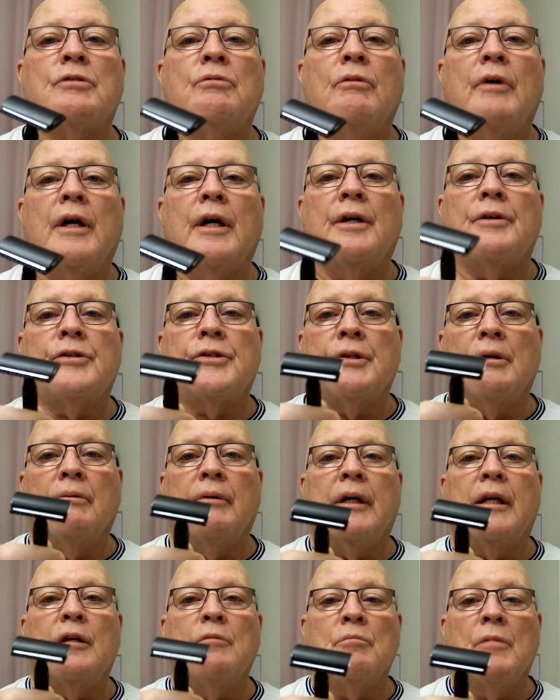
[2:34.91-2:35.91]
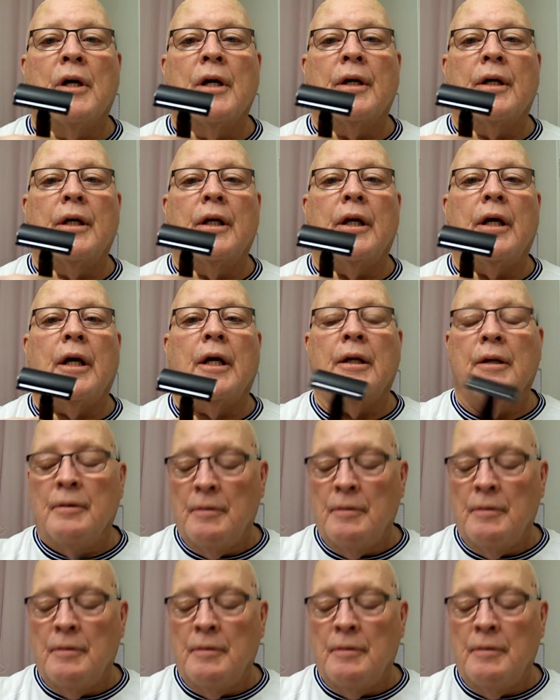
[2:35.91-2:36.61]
well so we can market it.